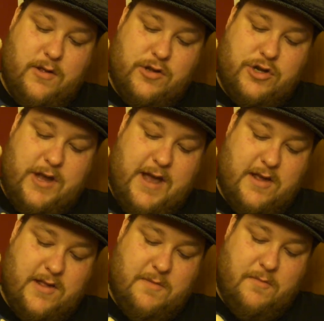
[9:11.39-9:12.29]
she
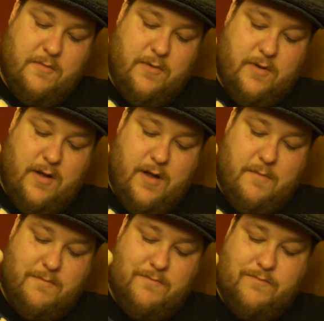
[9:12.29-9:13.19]
has to
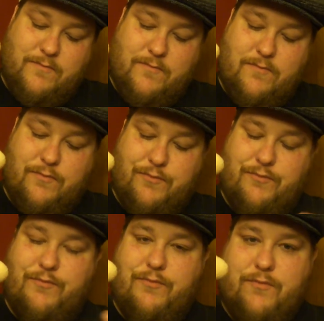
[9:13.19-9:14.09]
um,
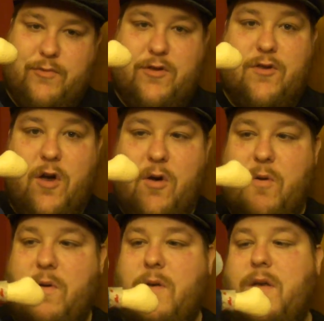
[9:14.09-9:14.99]
sew.